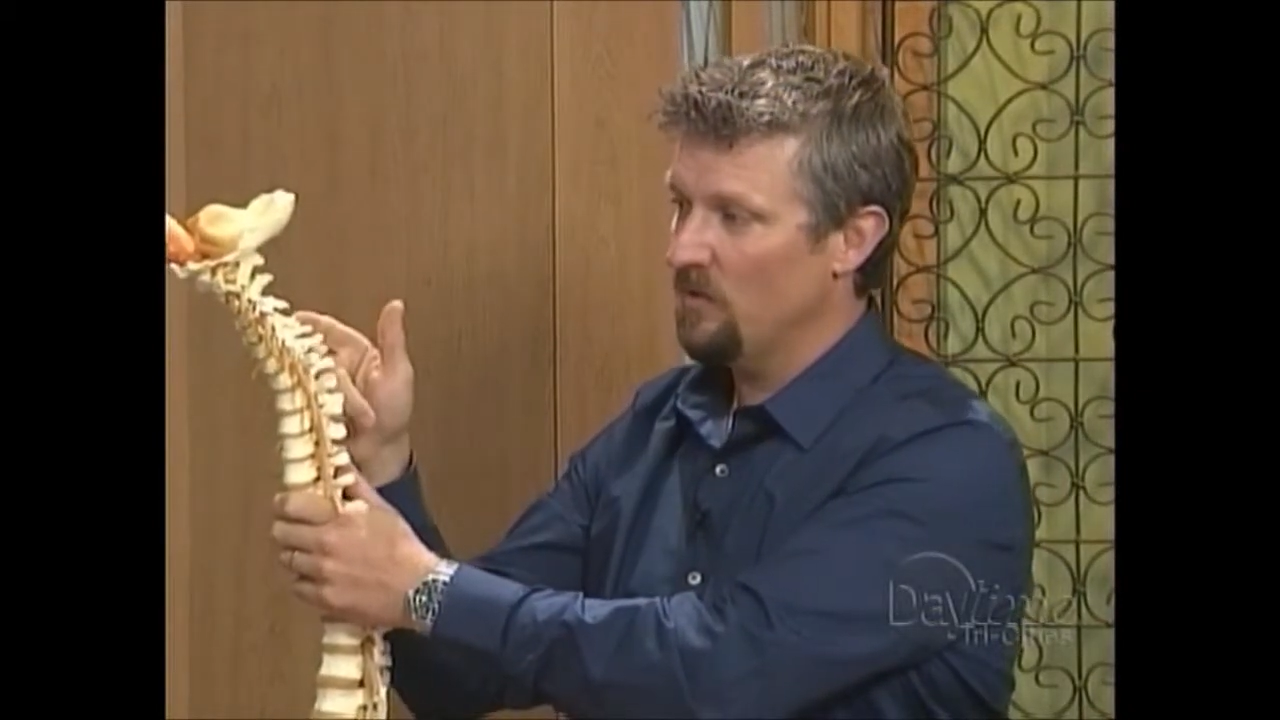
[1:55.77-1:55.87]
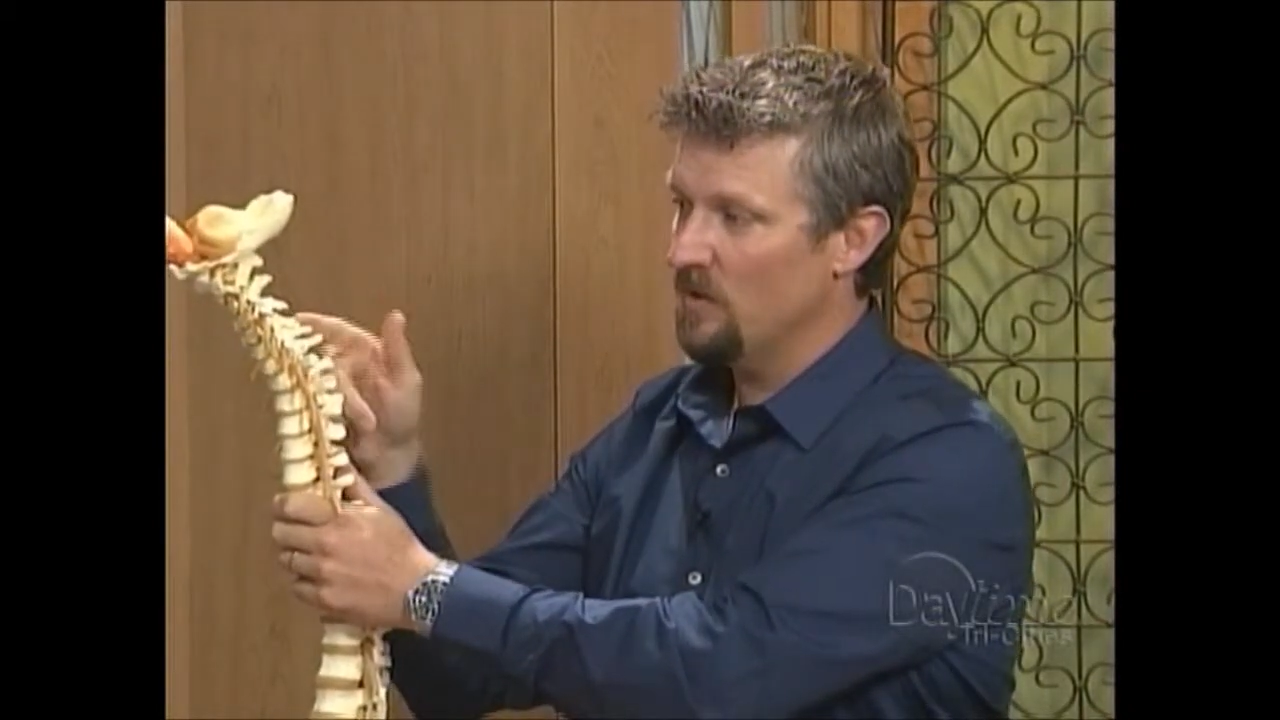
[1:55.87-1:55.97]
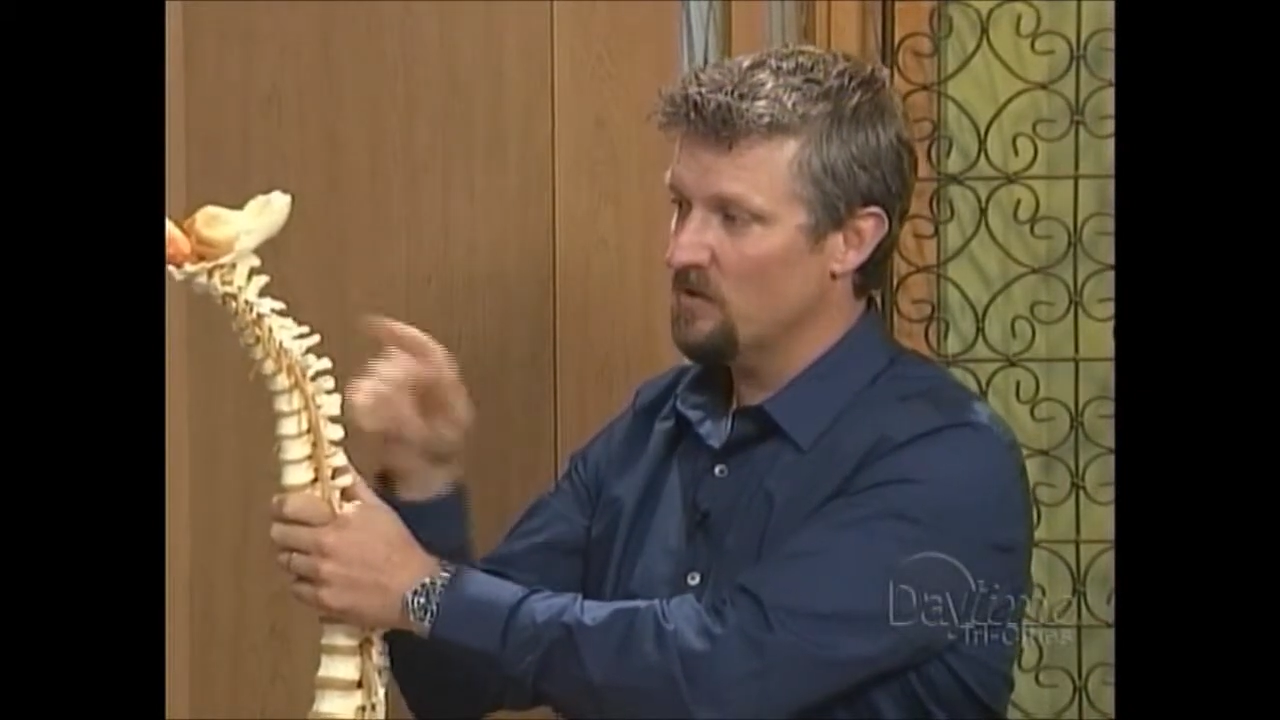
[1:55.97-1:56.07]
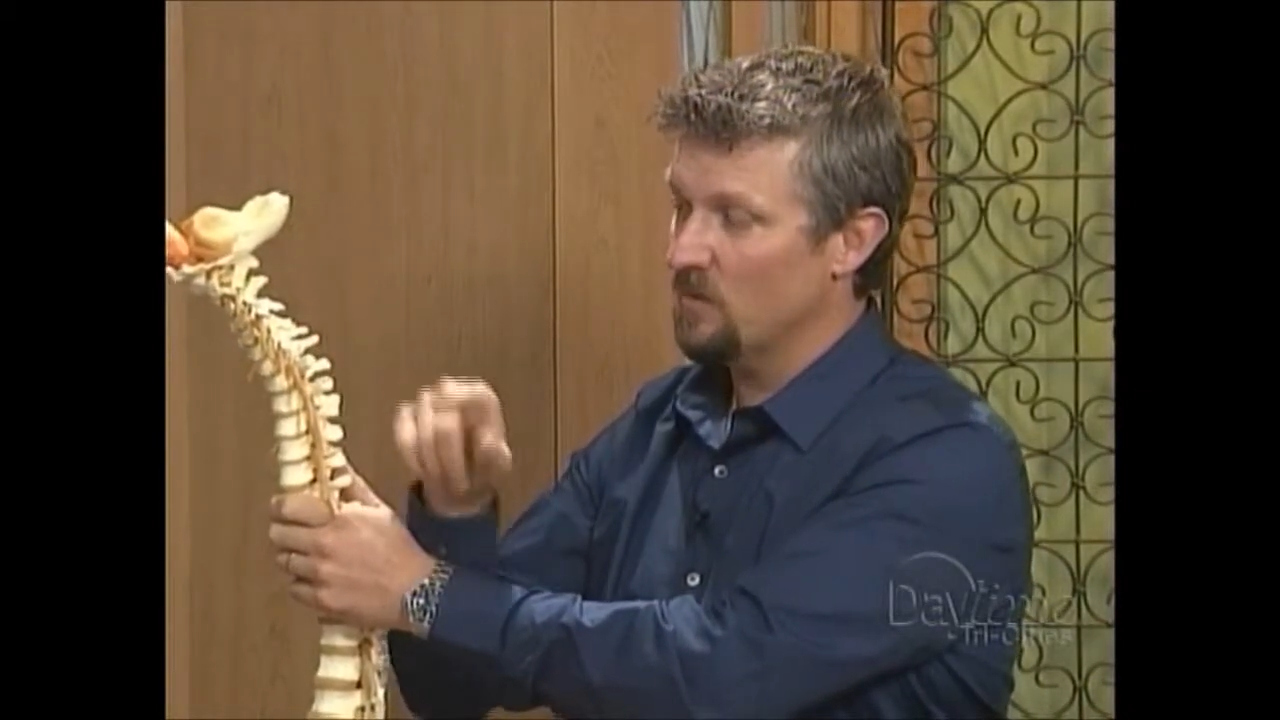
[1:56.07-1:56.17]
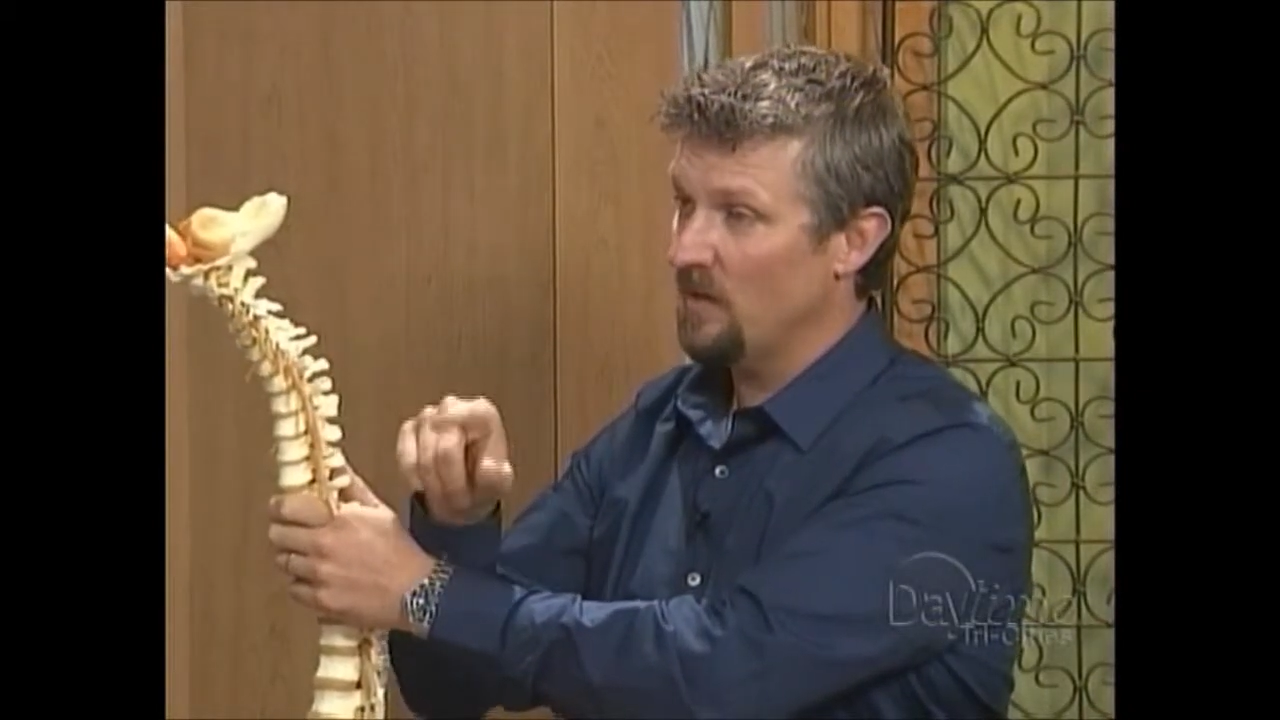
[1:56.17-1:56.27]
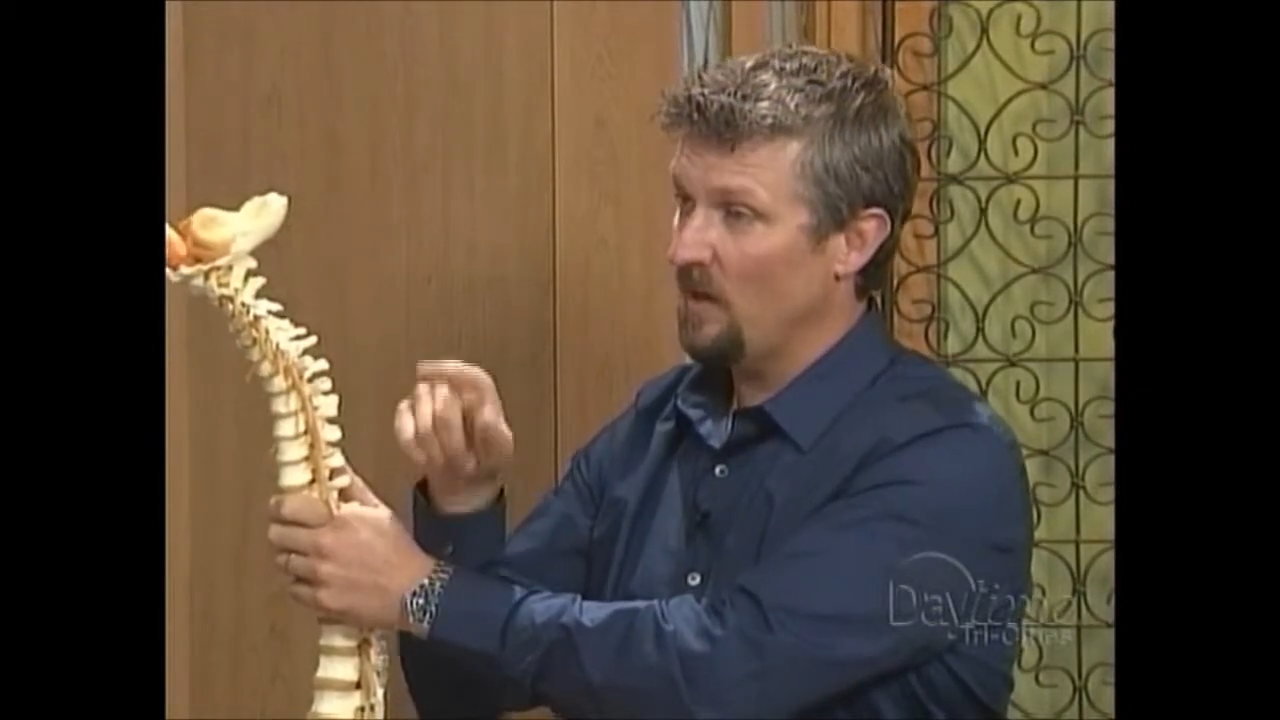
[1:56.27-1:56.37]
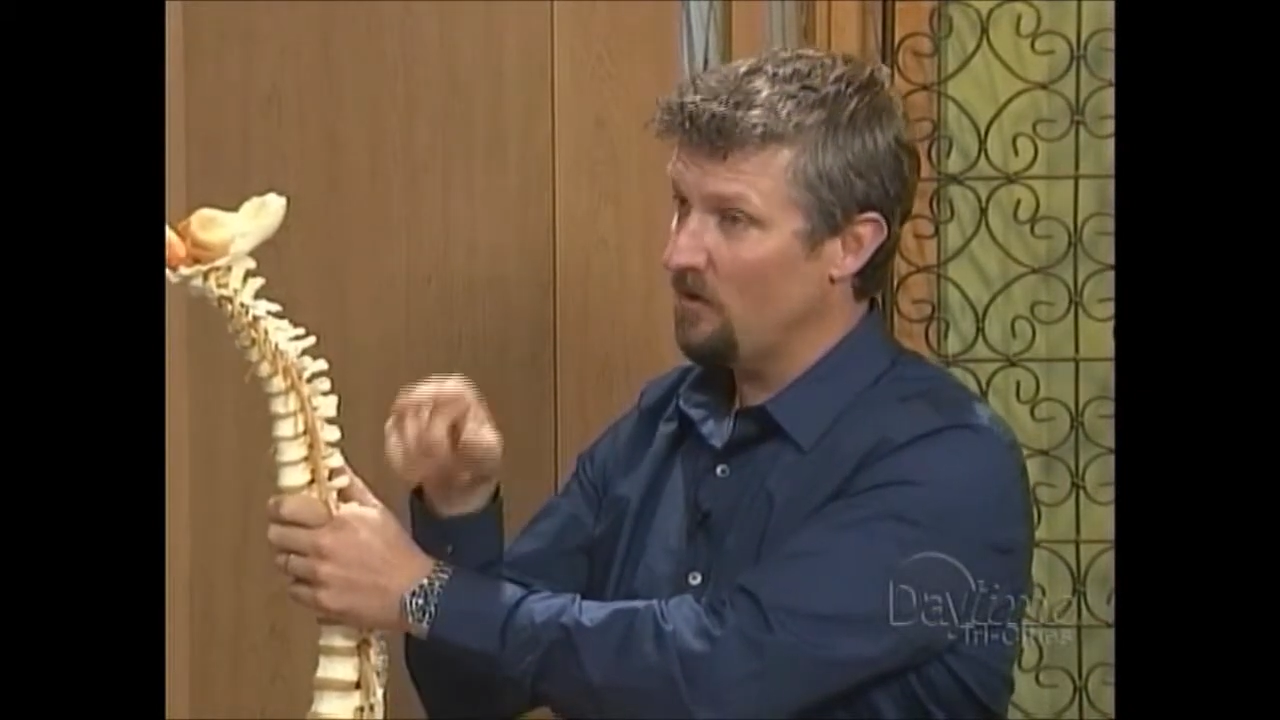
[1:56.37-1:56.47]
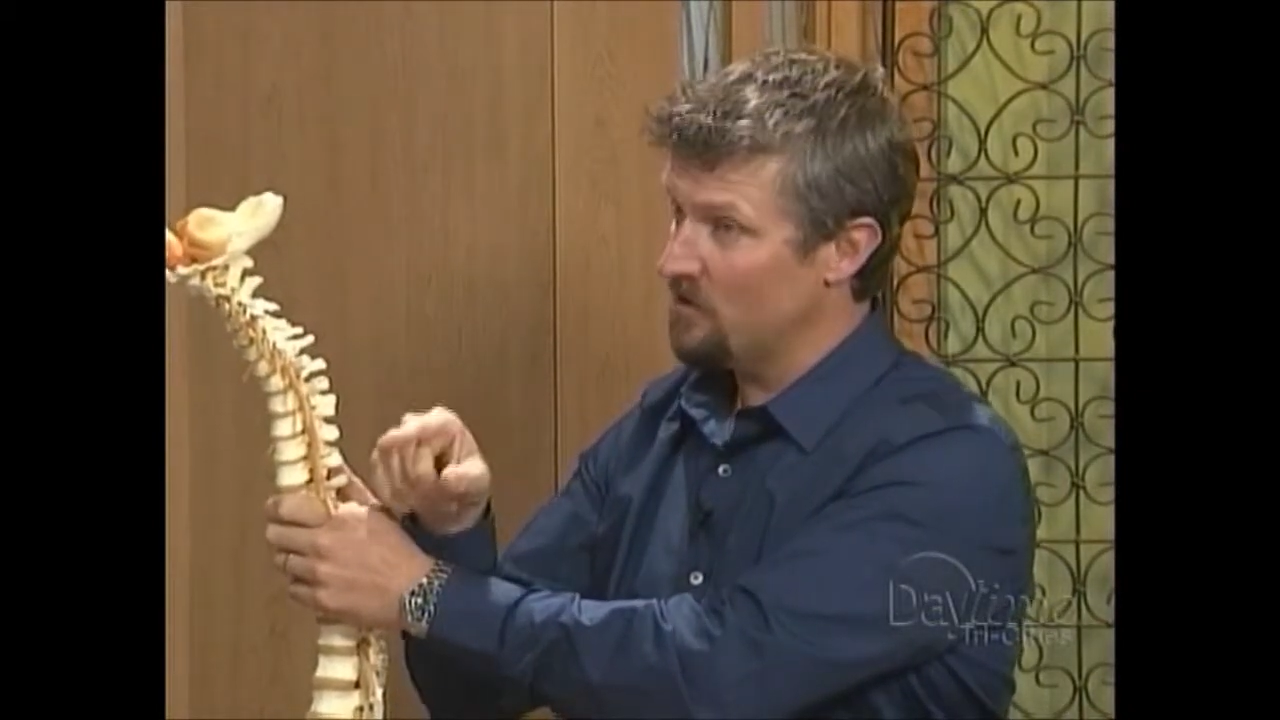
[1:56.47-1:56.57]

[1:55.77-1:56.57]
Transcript: this with our